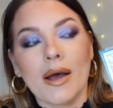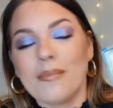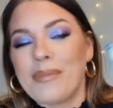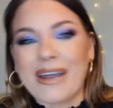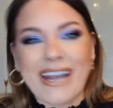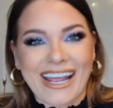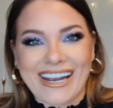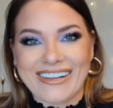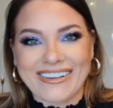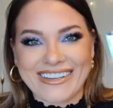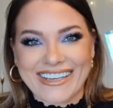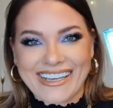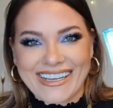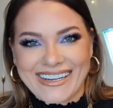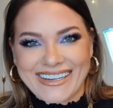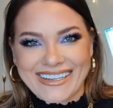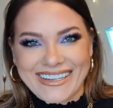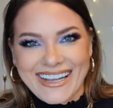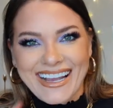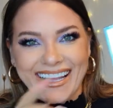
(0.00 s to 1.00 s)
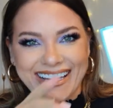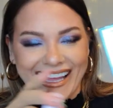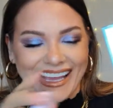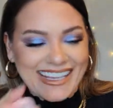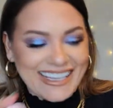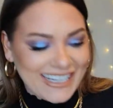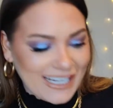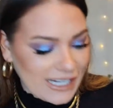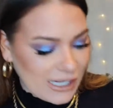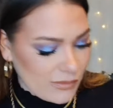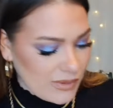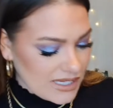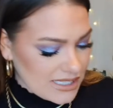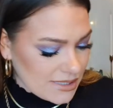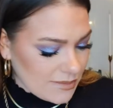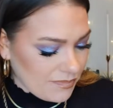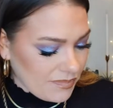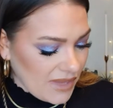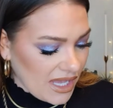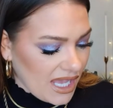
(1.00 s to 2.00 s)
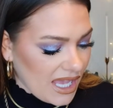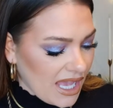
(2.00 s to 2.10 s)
but I don't care. I like it anyways.